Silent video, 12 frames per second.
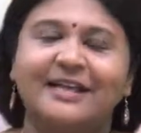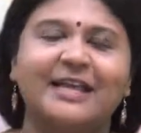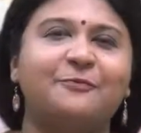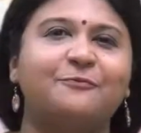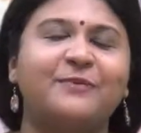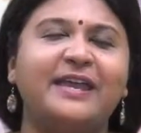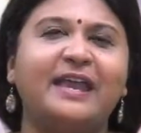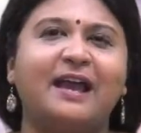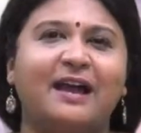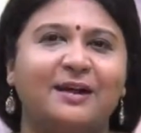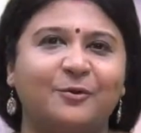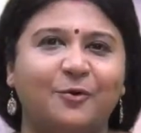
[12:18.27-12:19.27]
If we
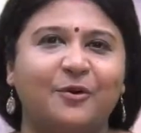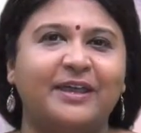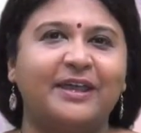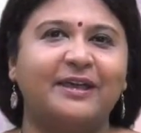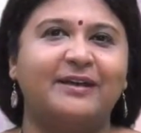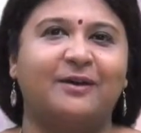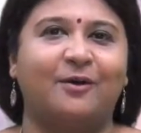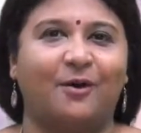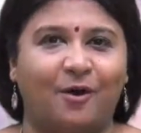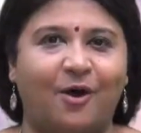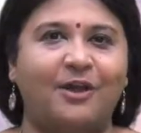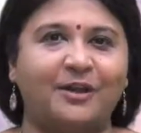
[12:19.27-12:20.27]
are going
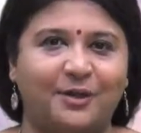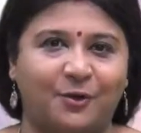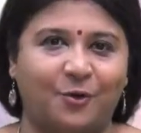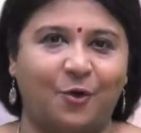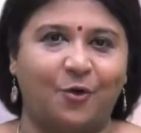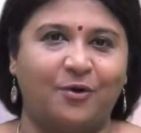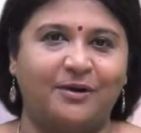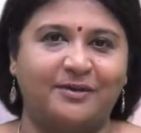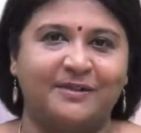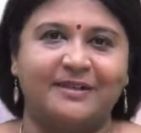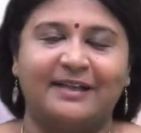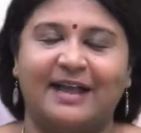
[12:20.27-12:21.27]
on a road
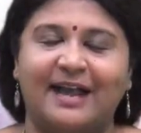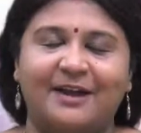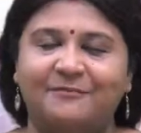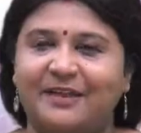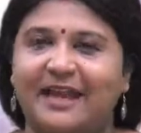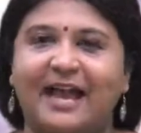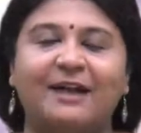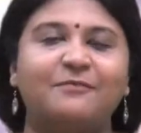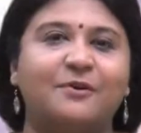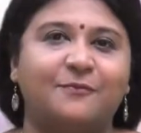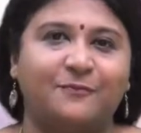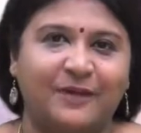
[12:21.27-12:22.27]
and we
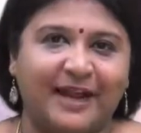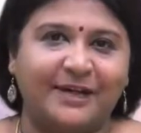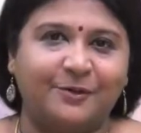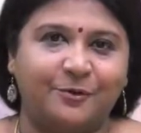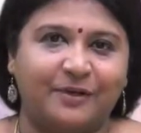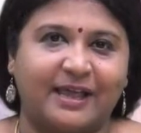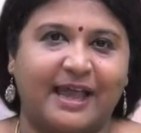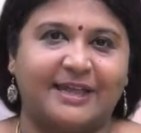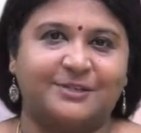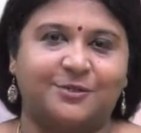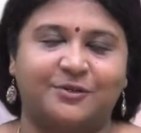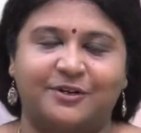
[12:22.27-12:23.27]
have a flight to
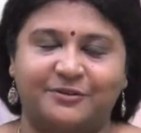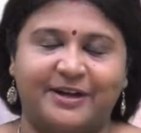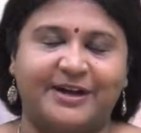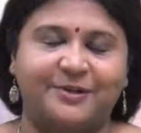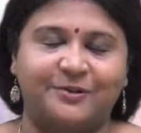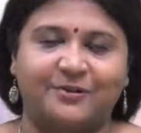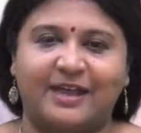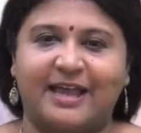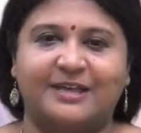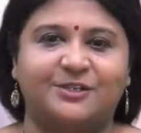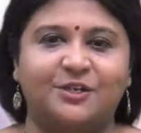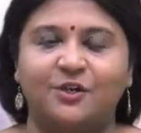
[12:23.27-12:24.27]
catch or a train to
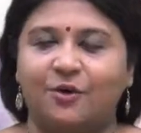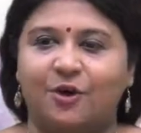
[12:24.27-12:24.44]
catch,